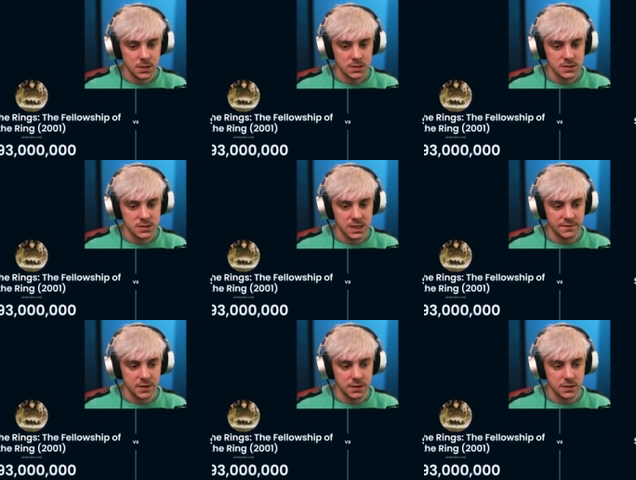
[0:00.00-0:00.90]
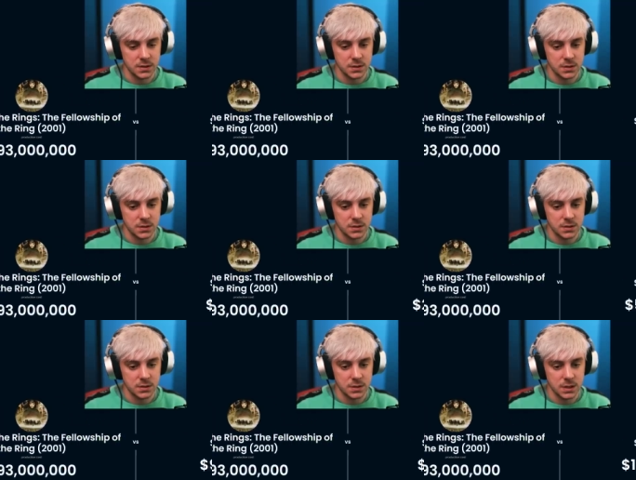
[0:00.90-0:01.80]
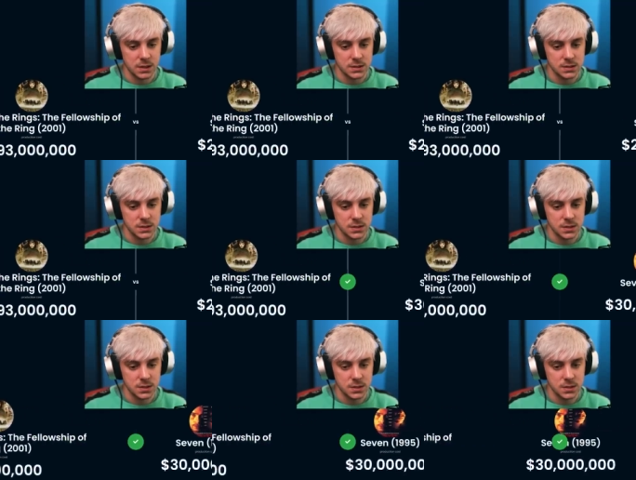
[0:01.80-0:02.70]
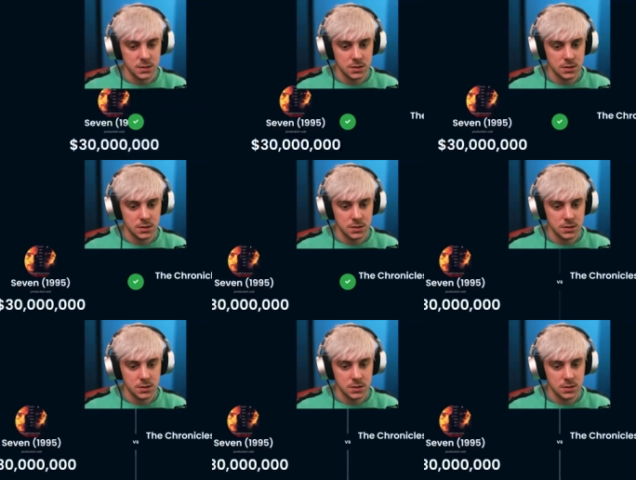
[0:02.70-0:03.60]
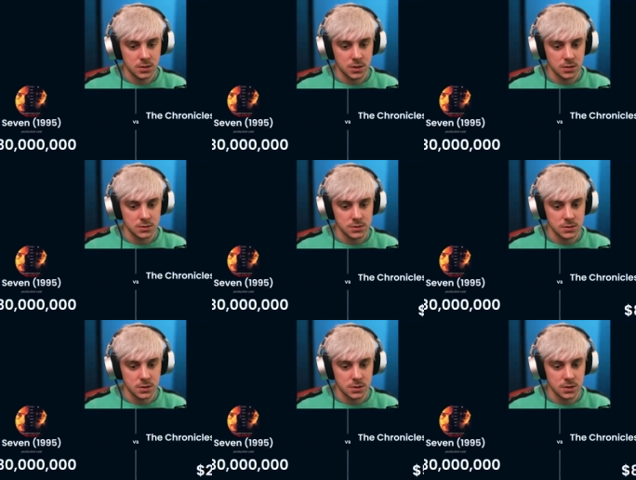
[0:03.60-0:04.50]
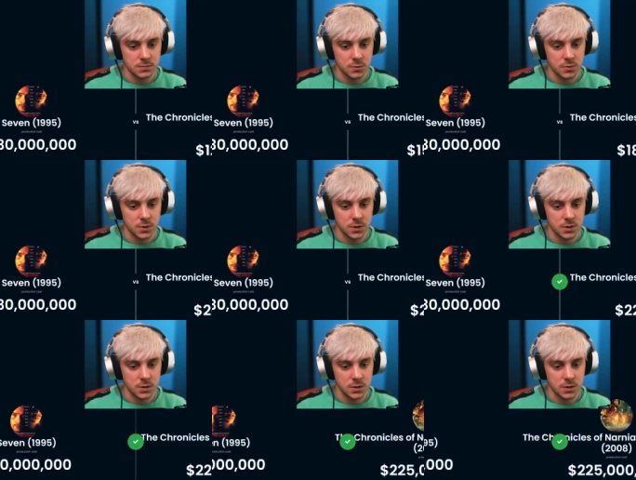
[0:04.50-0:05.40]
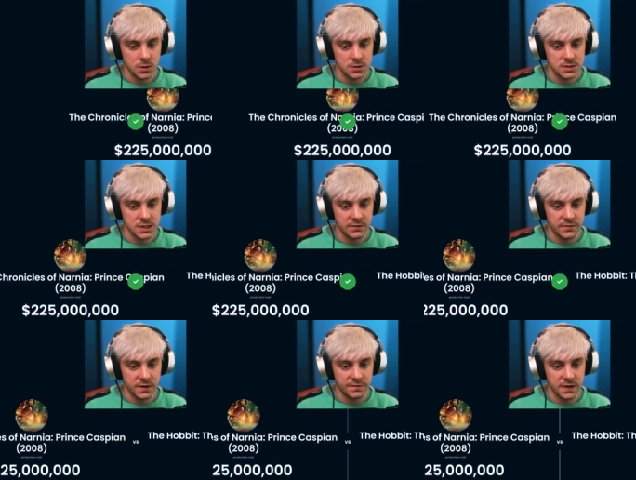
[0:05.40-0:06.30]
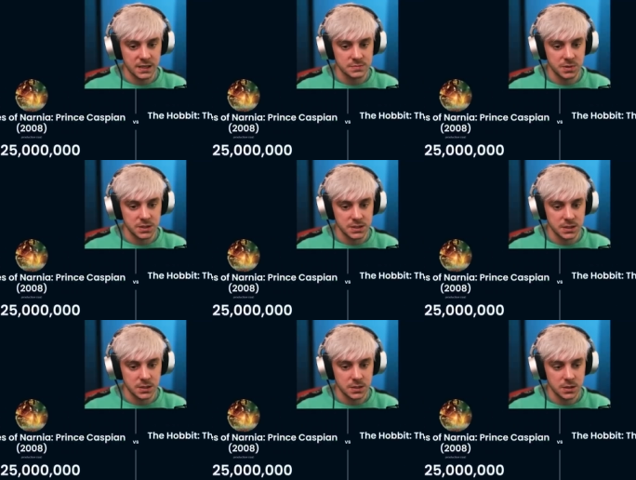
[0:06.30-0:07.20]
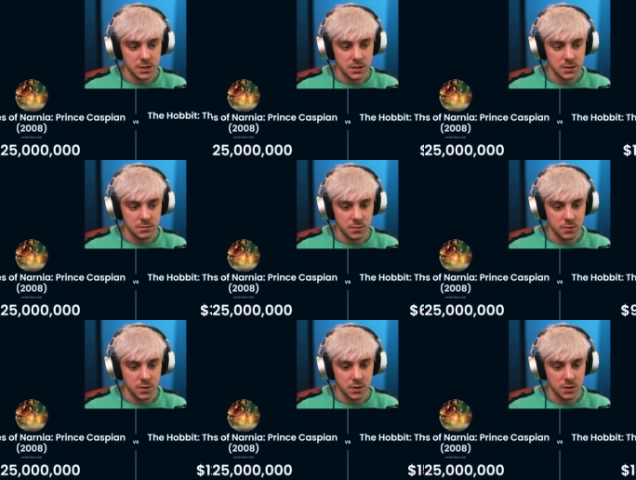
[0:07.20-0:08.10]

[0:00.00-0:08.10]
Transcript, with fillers: seven less. Chronicles of Narnia more. It's just that VFX budget more.